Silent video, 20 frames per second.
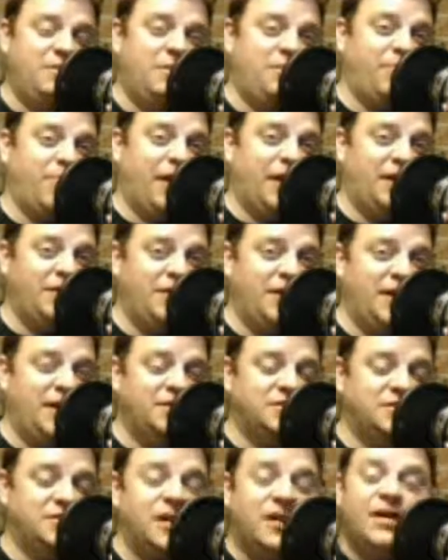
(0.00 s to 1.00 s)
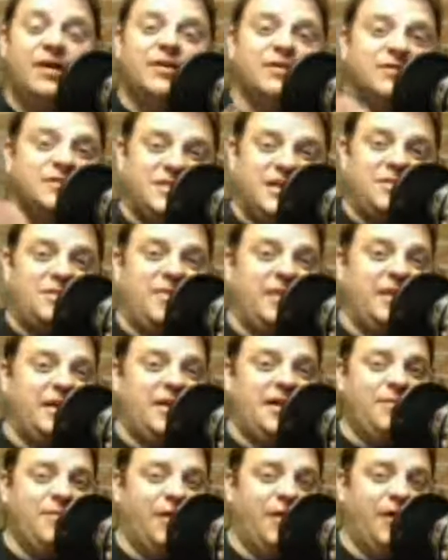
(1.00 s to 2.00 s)
Podcast. Send me an
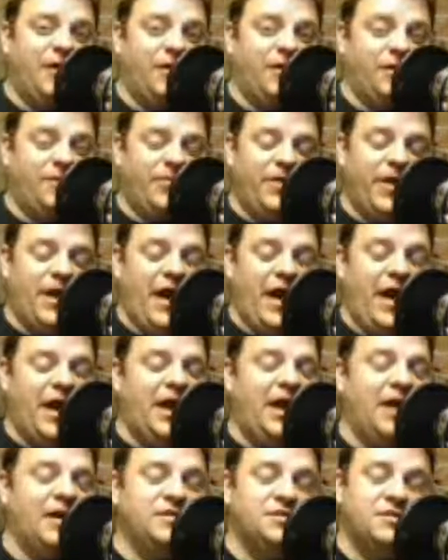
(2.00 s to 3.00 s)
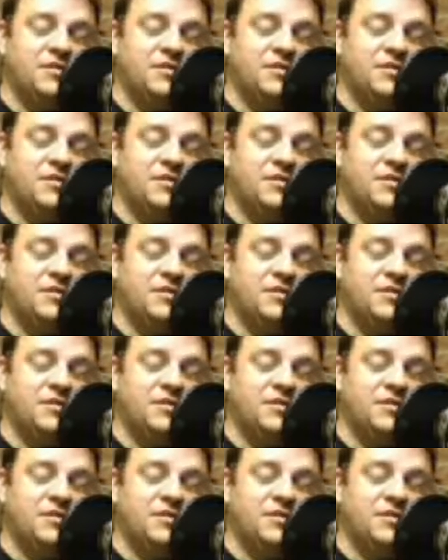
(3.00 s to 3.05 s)
email at